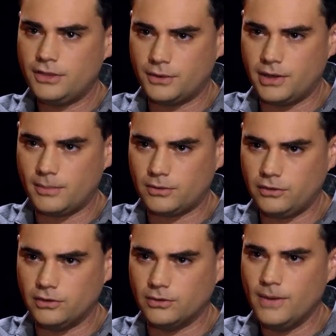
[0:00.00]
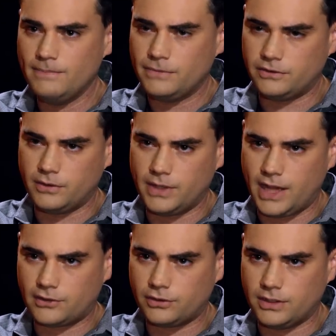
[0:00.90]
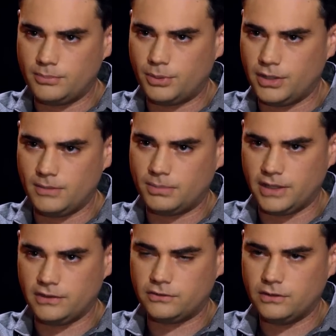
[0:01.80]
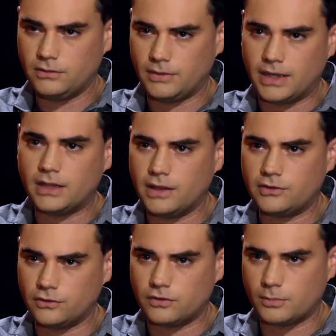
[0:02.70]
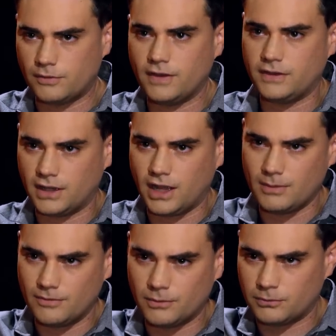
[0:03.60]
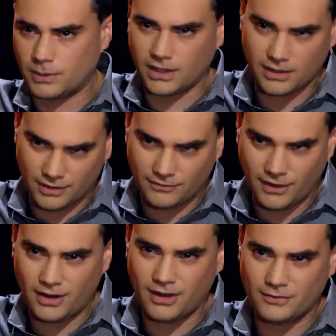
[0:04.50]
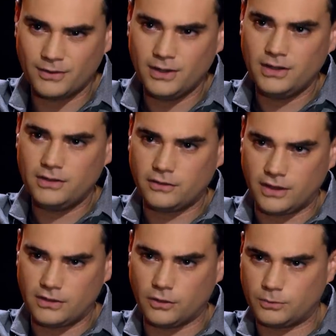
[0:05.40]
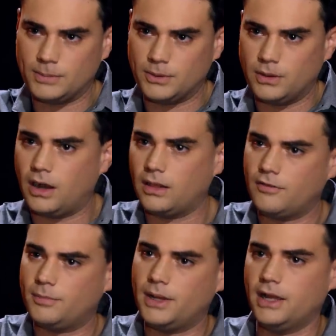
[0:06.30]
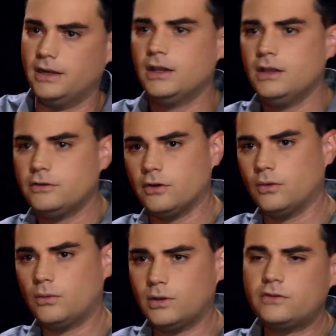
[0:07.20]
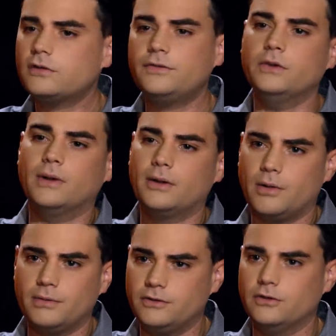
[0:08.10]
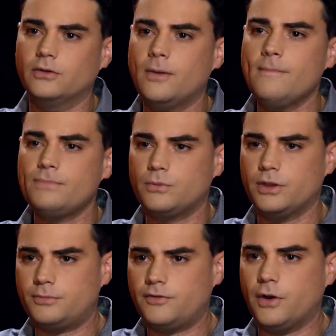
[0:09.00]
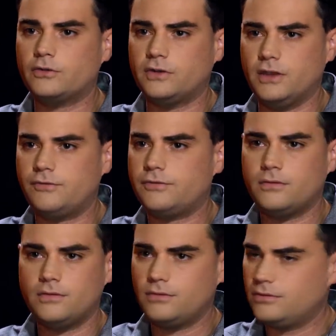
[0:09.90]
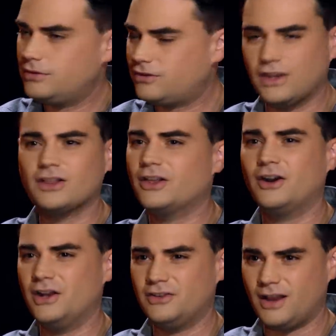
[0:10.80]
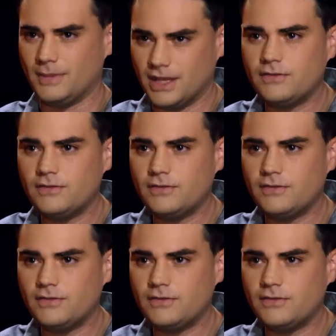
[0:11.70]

Theory number two is that we actually put in place regulations to prevent the economy from springing ahead far enough so that those people are left behind. So what's your view on what we do with folks if the singularity is coming?